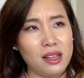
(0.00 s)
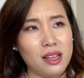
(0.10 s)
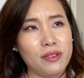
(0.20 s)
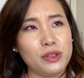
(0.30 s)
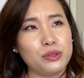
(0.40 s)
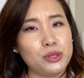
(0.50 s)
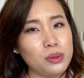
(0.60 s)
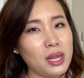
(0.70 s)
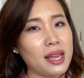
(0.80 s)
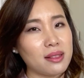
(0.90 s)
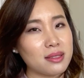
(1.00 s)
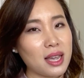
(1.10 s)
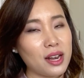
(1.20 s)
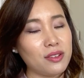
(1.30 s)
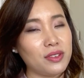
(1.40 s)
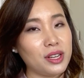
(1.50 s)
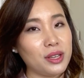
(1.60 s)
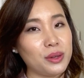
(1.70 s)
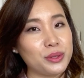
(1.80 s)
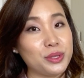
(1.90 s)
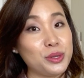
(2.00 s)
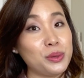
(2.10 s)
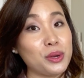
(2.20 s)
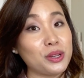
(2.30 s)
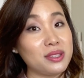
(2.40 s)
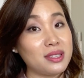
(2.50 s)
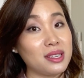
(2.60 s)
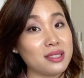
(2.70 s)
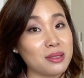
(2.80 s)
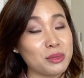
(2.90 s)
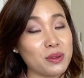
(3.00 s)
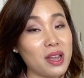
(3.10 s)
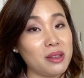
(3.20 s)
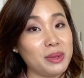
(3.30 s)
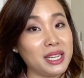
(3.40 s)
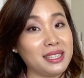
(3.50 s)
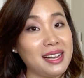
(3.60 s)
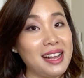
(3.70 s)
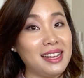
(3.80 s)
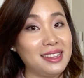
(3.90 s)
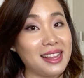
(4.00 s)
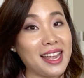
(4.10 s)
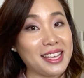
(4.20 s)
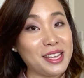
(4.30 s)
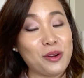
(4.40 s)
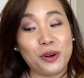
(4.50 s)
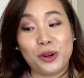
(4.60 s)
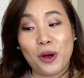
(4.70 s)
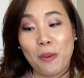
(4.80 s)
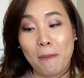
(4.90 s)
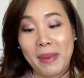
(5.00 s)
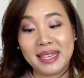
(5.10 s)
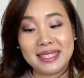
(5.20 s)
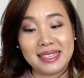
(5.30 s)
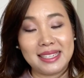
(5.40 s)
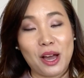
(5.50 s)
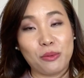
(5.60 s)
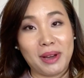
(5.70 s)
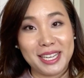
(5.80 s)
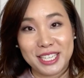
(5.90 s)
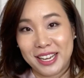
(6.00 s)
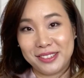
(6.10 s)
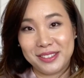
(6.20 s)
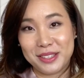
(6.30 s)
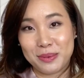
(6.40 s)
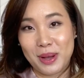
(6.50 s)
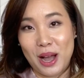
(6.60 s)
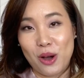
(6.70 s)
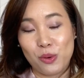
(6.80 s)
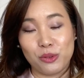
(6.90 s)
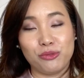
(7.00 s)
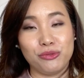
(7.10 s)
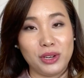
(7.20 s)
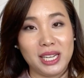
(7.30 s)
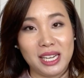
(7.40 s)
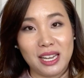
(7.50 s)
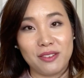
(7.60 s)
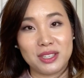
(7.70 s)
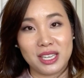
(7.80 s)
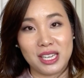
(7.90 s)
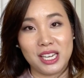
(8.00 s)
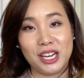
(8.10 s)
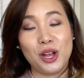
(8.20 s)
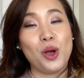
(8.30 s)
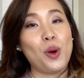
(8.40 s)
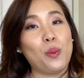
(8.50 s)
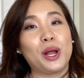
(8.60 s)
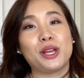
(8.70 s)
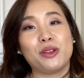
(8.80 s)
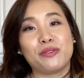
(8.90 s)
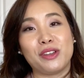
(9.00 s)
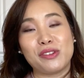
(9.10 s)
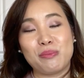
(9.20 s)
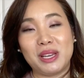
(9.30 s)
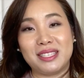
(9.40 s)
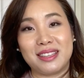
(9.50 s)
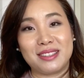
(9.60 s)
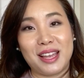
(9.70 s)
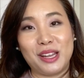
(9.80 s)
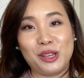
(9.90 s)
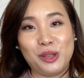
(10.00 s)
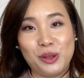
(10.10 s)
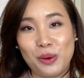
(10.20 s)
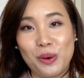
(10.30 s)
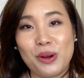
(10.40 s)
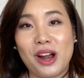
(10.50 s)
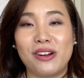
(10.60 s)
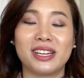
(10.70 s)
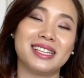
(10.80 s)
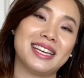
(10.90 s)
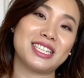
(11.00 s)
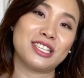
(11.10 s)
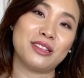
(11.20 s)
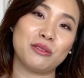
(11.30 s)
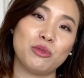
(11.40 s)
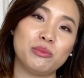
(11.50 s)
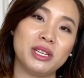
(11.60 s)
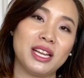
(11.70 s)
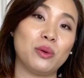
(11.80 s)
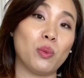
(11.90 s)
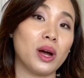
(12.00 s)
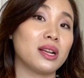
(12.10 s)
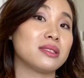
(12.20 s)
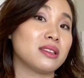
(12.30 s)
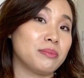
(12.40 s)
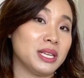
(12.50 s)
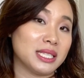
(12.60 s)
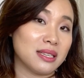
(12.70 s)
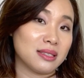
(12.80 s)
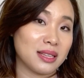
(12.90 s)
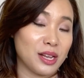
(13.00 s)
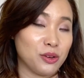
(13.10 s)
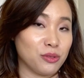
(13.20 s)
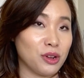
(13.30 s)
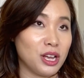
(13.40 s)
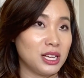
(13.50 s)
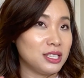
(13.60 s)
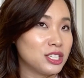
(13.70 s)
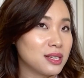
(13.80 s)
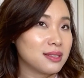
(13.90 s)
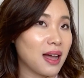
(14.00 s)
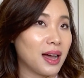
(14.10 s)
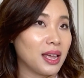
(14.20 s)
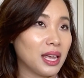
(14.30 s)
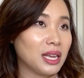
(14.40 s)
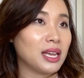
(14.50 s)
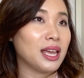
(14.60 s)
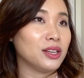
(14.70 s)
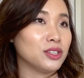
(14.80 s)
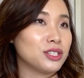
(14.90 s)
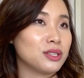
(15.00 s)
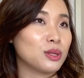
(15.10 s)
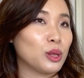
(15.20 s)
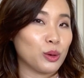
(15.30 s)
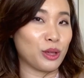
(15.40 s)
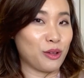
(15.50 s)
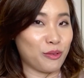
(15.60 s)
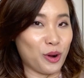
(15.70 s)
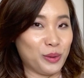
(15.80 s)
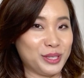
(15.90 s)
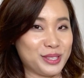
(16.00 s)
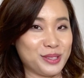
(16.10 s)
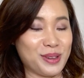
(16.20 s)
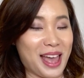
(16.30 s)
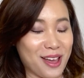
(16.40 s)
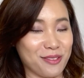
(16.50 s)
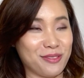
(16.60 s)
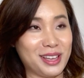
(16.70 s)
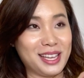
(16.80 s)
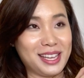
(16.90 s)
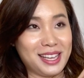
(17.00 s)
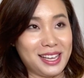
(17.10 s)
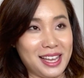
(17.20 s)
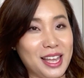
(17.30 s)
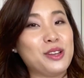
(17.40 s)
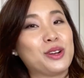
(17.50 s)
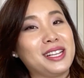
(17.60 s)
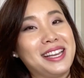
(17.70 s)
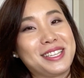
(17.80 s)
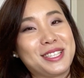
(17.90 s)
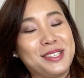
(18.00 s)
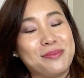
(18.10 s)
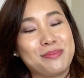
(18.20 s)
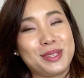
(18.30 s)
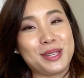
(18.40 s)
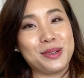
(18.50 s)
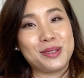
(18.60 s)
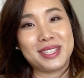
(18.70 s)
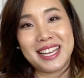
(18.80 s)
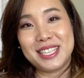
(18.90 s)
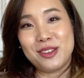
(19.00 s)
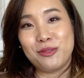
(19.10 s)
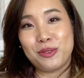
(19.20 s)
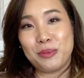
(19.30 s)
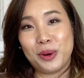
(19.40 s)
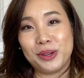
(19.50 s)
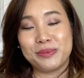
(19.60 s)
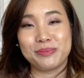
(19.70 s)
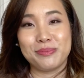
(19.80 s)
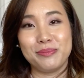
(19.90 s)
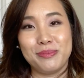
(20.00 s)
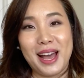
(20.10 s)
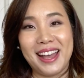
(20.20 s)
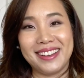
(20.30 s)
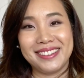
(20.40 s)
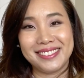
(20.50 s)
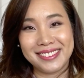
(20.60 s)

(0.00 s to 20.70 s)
If you do like this kind of videos, do consider subscribing, liking, or commenting down my channel as well. I would really love to hear what are your favorite pieces in your current collection at the moment, and what are some pieces that you're just eyeing and you're just looking forward to have in your collection. So stay tuned for more. Bye!